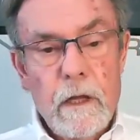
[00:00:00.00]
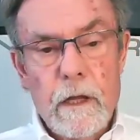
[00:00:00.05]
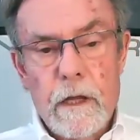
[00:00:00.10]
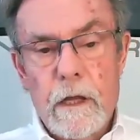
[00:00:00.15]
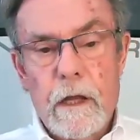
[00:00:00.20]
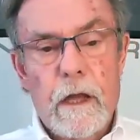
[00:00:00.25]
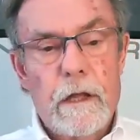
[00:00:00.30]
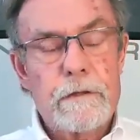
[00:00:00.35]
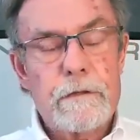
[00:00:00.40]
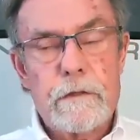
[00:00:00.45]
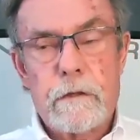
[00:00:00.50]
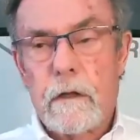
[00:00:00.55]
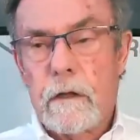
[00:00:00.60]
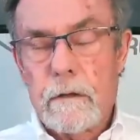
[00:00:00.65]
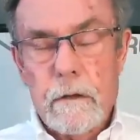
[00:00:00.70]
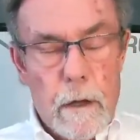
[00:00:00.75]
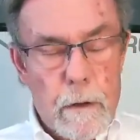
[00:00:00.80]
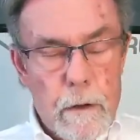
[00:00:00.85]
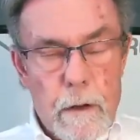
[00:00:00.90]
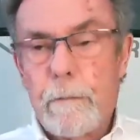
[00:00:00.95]
it, it's,
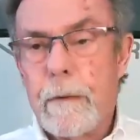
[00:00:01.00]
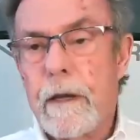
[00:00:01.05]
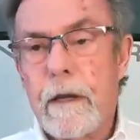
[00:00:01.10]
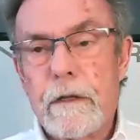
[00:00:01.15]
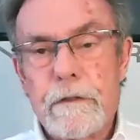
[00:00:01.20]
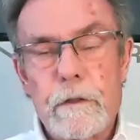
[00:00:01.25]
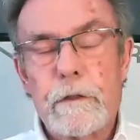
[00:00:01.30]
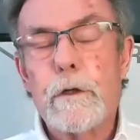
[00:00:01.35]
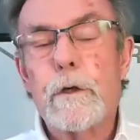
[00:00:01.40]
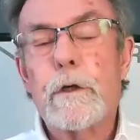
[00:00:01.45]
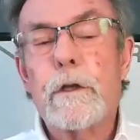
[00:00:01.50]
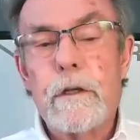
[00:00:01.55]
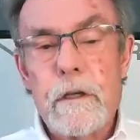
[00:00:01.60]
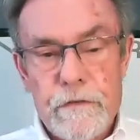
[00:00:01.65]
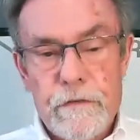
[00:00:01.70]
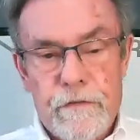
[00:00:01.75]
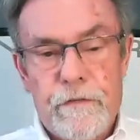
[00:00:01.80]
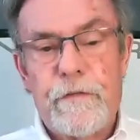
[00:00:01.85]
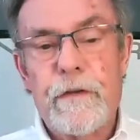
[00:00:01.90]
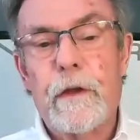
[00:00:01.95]
I mean, it's, you can
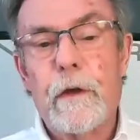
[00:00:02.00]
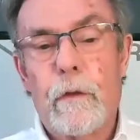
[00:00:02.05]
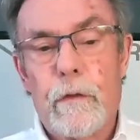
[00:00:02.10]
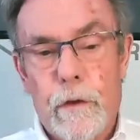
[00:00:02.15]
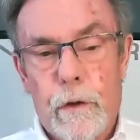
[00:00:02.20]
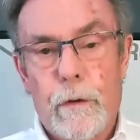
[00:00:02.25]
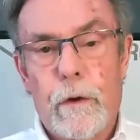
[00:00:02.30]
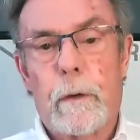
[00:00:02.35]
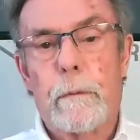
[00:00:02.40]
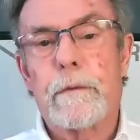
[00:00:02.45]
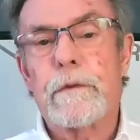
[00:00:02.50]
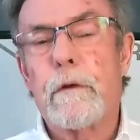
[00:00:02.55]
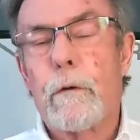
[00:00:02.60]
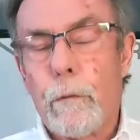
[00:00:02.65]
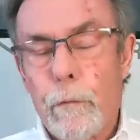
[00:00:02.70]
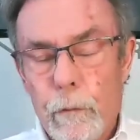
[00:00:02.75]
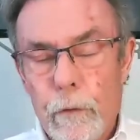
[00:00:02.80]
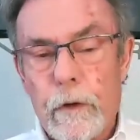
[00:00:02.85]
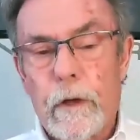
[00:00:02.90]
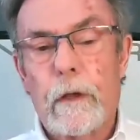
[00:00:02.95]
just feel the grip. It's a
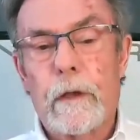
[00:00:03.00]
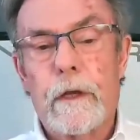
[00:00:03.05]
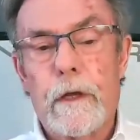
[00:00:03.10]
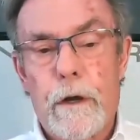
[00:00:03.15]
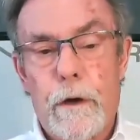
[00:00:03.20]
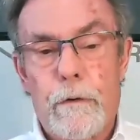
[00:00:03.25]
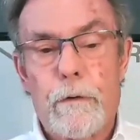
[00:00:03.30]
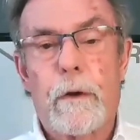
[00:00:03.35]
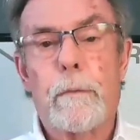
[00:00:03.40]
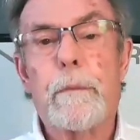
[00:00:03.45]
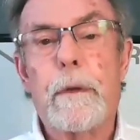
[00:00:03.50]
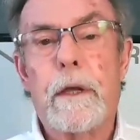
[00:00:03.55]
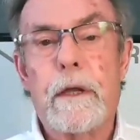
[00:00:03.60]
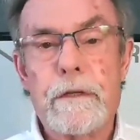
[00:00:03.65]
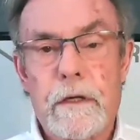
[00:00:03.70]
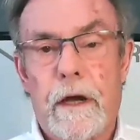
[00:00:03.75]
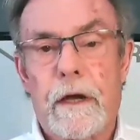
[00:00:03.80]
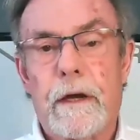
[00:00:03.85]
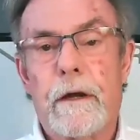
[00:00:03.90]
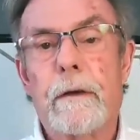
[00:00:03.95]
really grippy
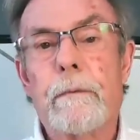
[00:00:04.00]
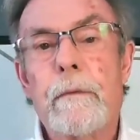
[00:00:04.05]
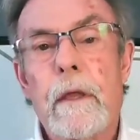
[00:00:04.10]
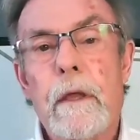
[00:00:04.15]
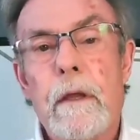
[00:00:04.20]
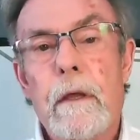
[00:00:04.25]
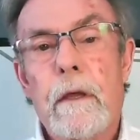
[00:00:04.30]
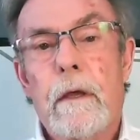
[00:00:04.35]
tire.